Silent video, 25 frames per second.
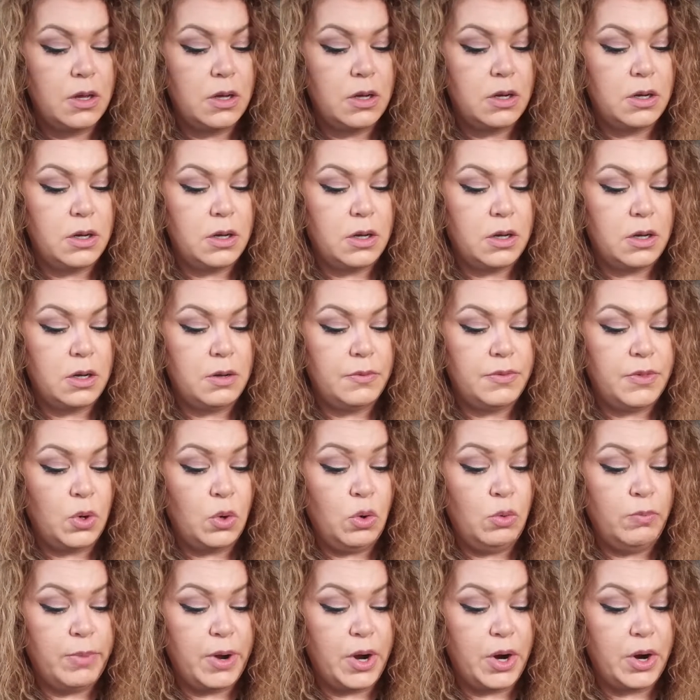The whole
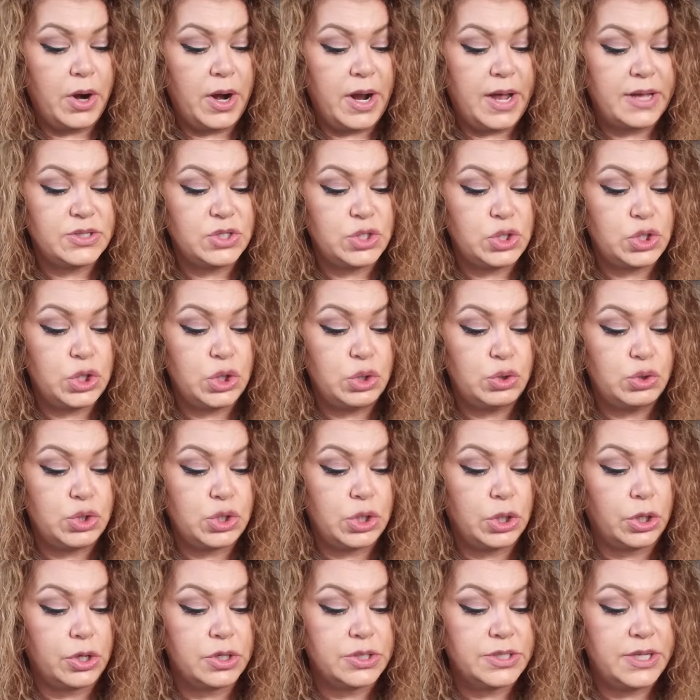bar has 2
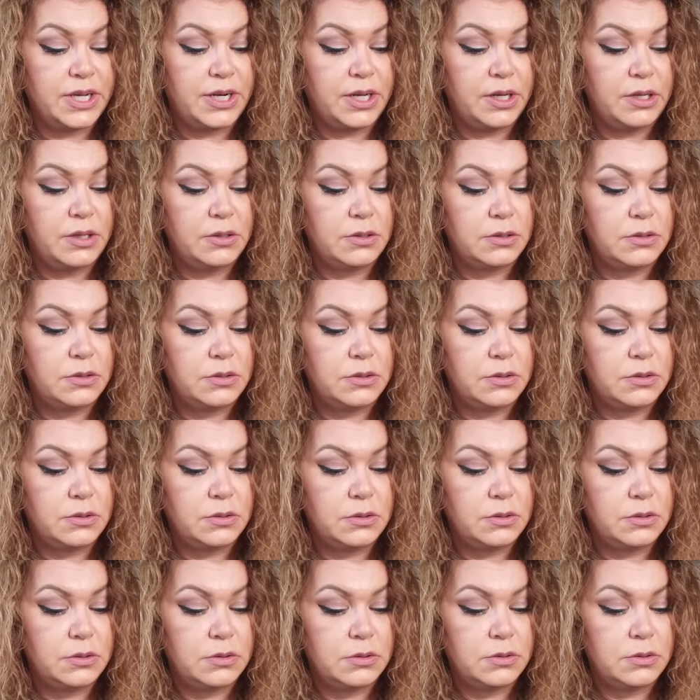sugars in it.
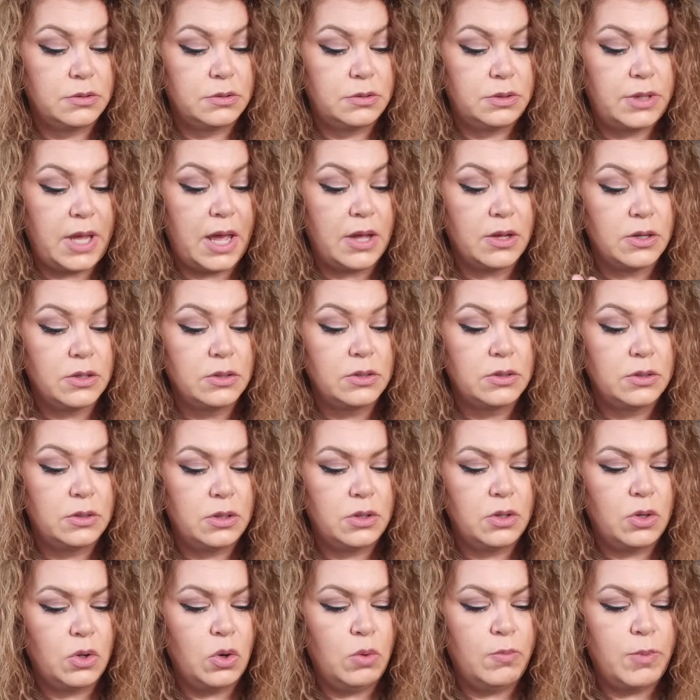Yeah, the
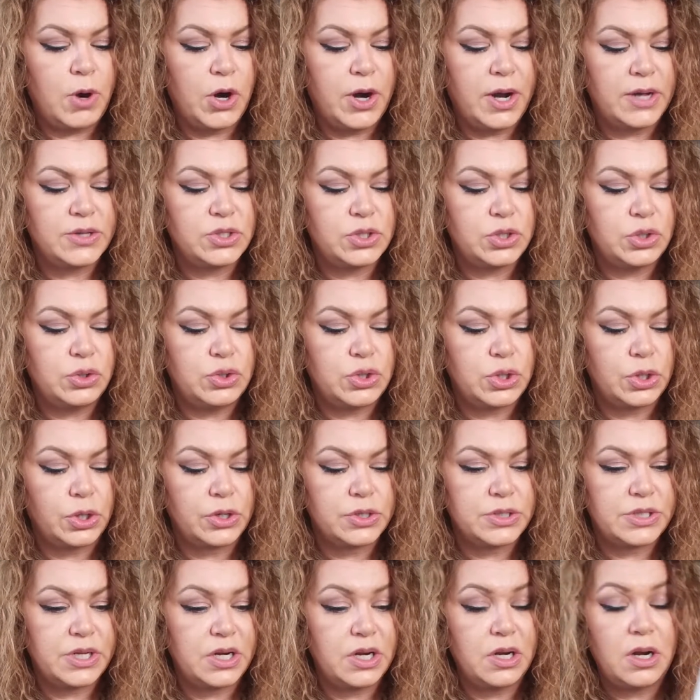whole bar has 2 sugars
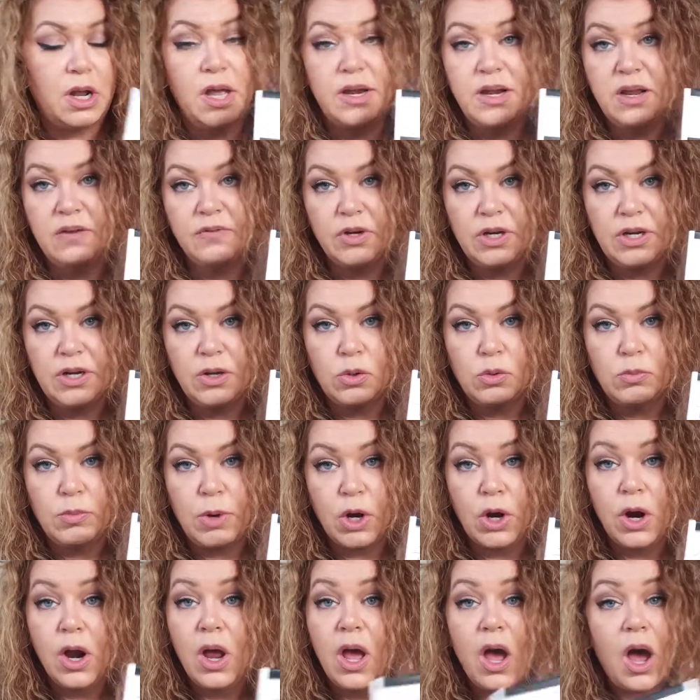in it. I never eat a whole bar.
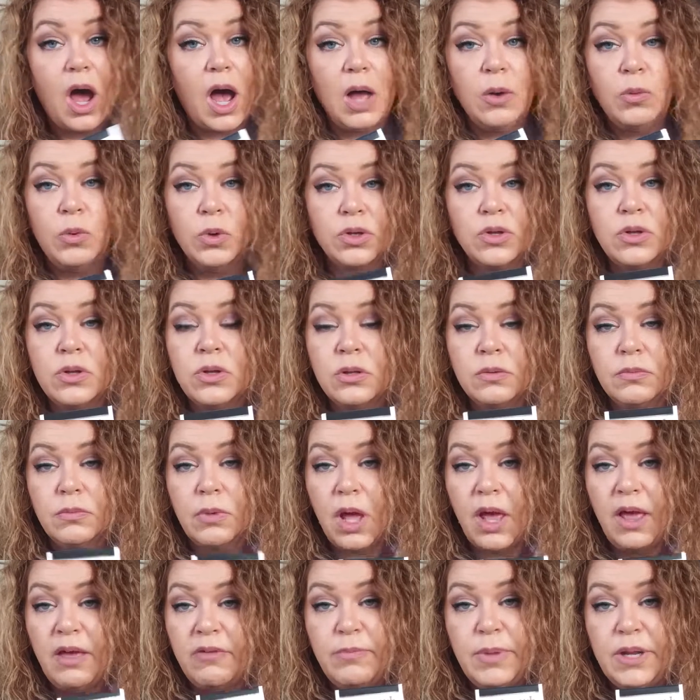I
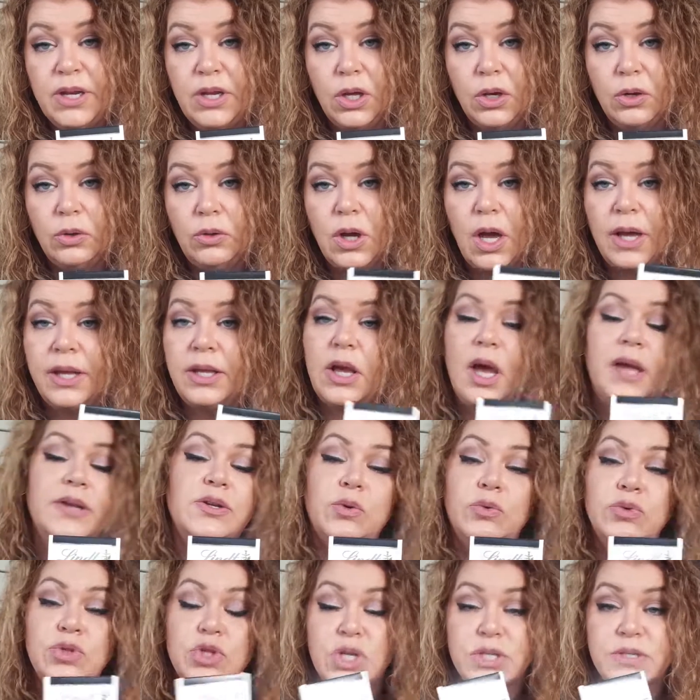have been known, I don't
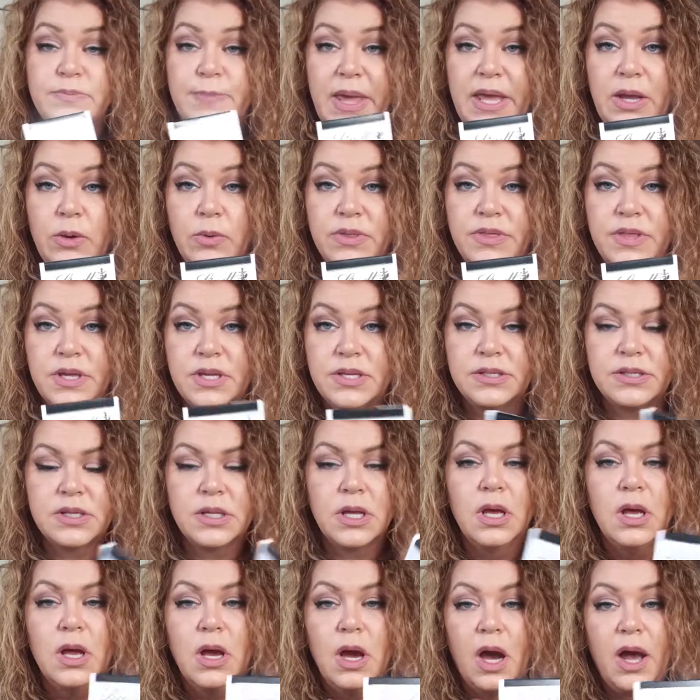just bake with this.
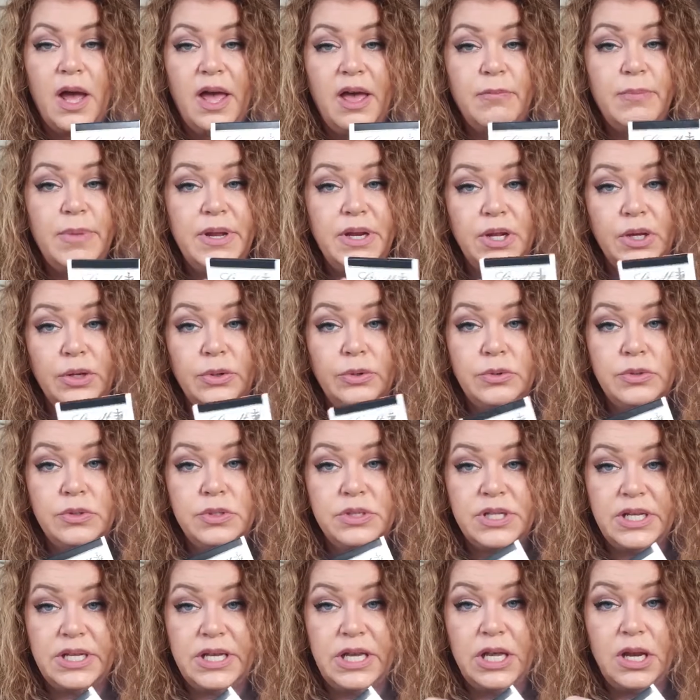I have been known to
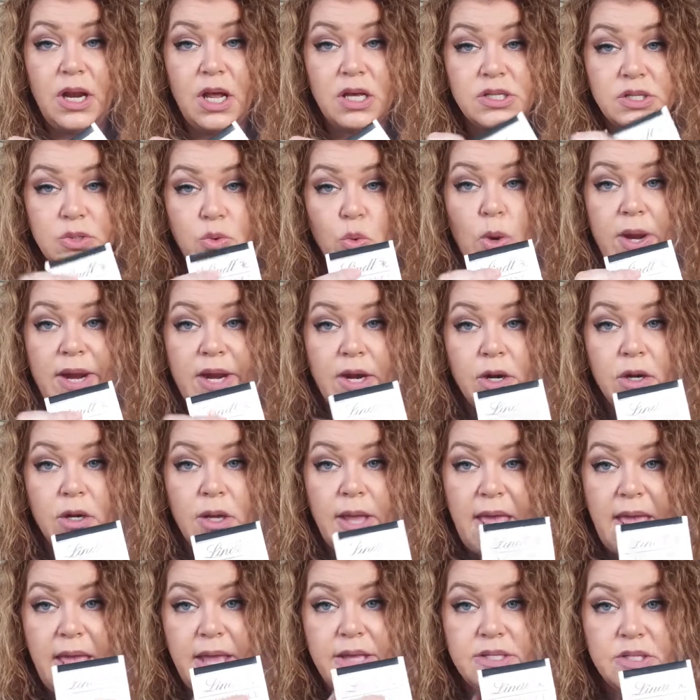eat a square
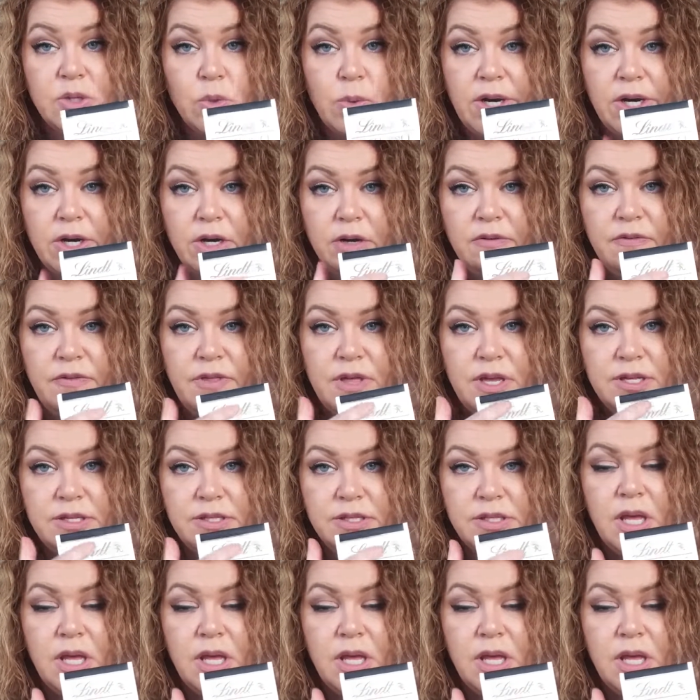of this.